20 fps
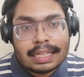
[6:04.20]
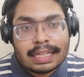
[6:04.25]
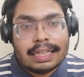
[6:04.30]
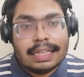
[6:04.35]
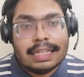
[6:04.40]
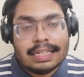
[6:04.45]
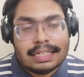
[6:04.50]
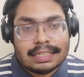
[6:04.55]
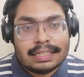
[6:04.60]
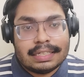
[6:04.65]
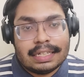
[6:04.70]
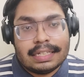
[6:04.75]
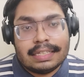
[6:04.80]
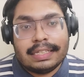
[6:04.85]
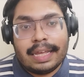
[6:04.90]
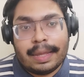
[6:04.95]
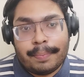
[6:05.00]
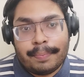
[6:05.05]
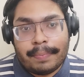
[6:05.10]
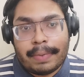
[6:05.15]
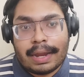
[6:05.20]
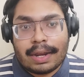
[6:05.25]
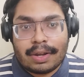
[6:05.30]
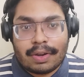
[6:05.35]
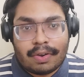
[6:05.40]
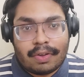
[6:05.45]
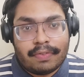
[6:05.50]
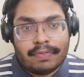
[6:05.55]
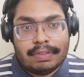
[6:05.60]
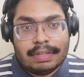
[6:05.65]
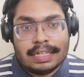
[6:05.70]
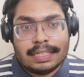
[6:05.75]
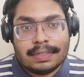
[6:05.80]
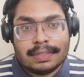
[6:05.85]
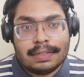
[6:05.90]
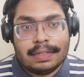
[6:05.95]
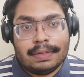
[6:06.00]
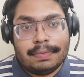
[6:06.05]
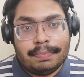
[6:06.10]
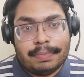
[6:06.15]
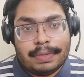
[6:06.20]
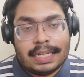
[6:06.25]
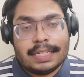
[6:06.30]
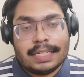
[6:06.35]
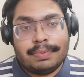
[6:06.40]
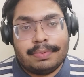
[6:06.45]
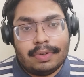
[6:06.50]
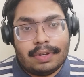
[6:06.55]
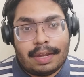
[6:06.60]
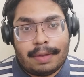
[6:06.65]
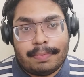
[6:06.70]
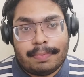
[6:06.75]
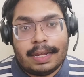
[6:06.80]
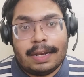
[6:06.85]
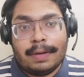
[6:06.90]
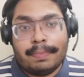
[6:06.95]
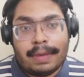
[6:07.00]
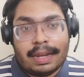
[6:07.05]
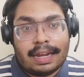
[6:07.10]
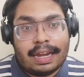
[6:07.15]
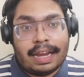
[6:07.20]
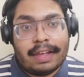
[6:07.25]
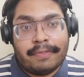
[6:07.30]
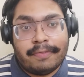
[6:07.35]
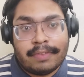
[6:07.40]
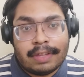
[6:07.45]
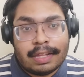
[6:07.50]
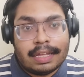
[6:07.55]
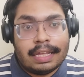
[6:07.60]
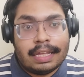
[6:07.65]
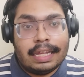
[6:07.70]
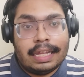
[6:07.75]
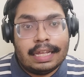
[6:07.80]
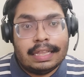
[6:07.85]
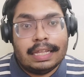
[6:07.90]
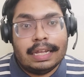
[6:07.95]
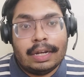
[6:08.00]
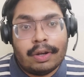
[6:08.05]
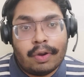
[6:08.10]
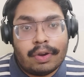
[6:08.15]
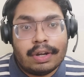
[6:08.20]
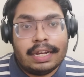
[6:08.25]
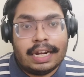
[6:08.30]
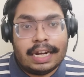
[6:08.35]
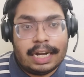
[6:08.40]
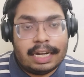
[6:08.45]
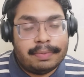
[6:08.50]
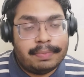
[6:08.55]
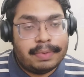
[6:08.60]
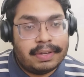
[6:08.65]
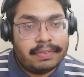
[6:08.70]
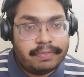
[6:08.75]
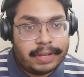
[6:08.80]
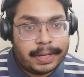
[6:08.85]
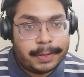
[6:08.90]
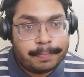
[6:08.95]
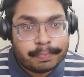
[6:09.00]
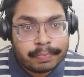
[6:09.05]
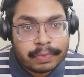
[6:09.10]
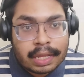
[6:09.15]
this is the impact of this BS program in my life in the non-academic way.